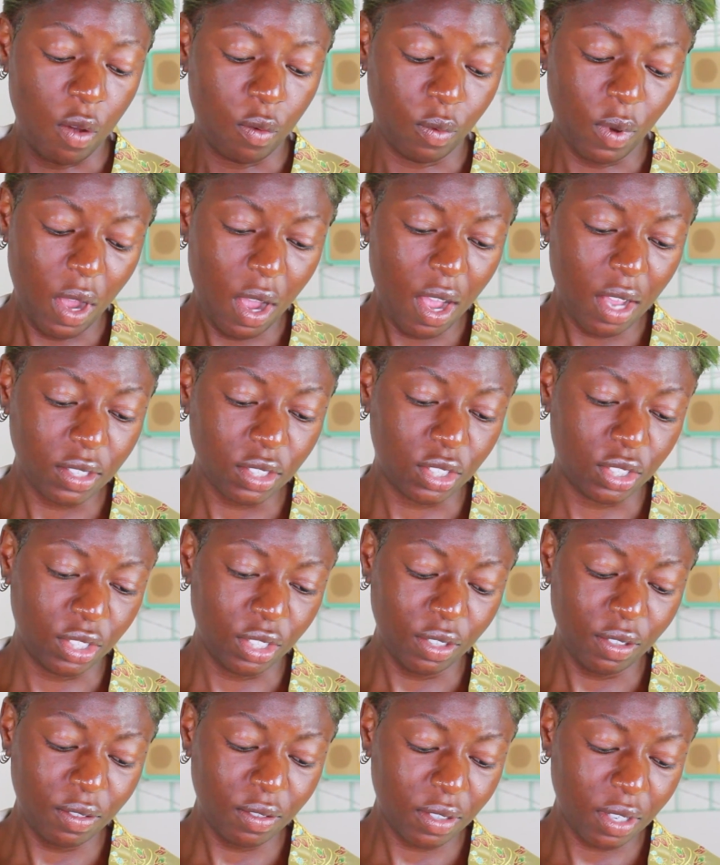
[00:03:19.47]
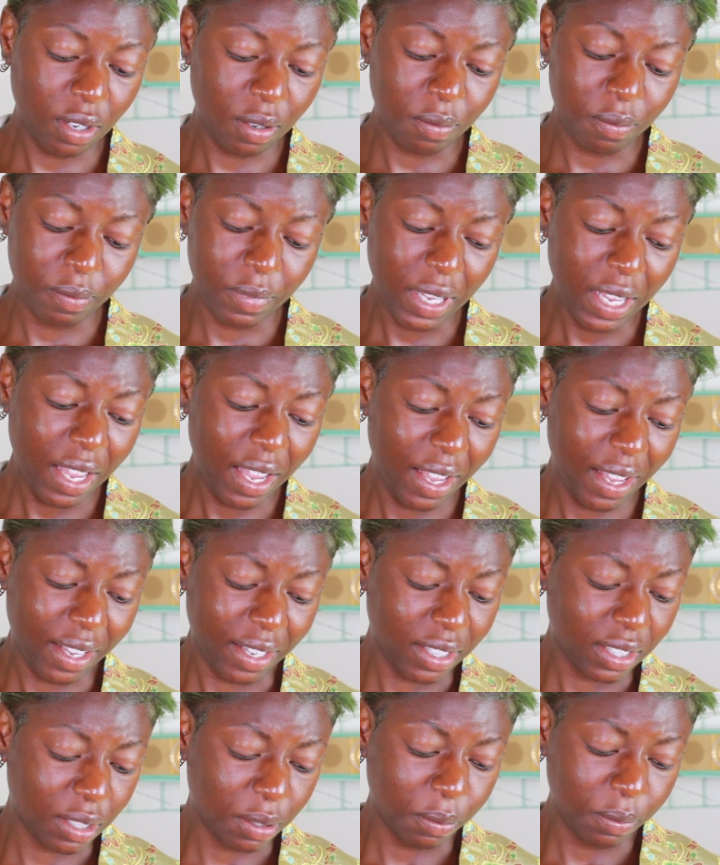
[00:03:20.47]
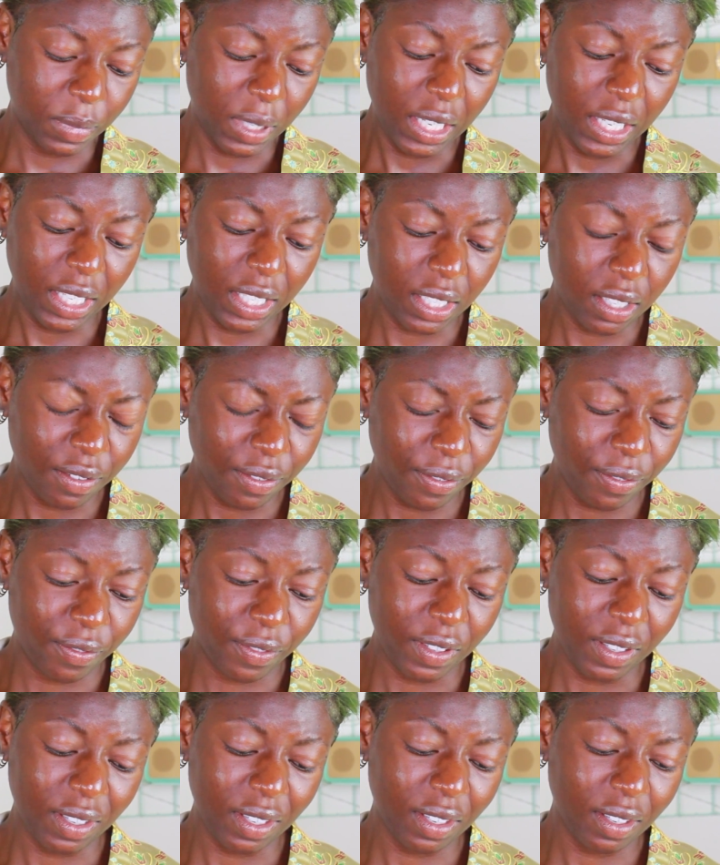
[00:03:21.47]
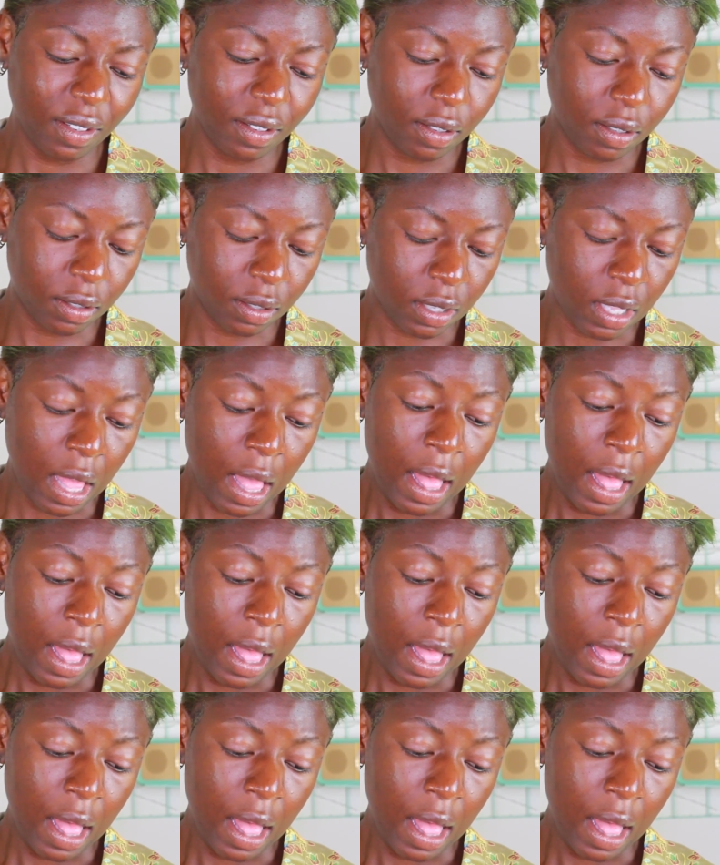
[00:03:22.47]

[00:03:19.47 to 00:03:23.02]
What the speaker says: Want you to make me feel